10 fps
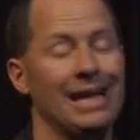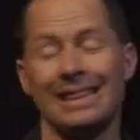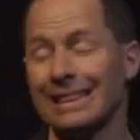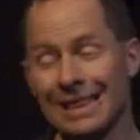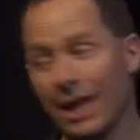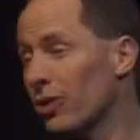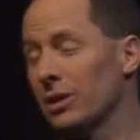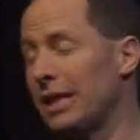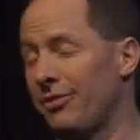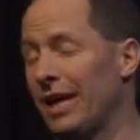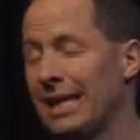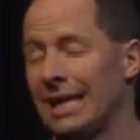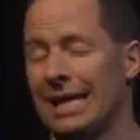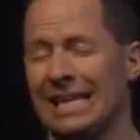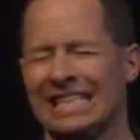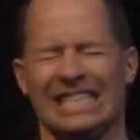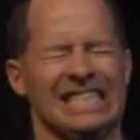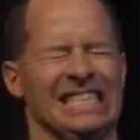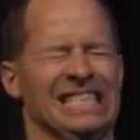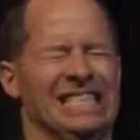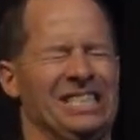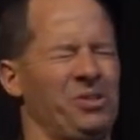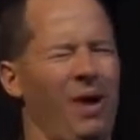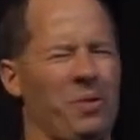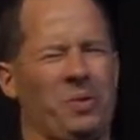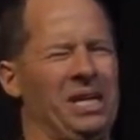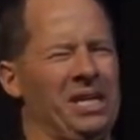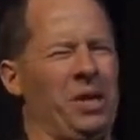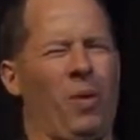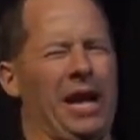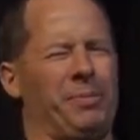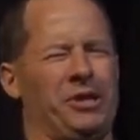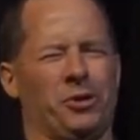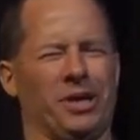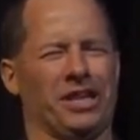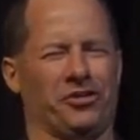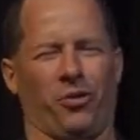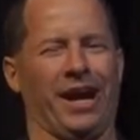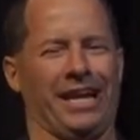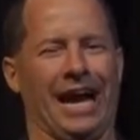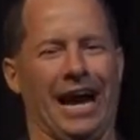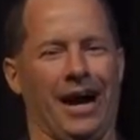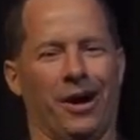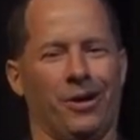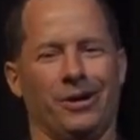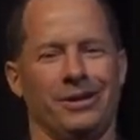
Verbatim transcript: literally thinking, do I really want to be doing this right now?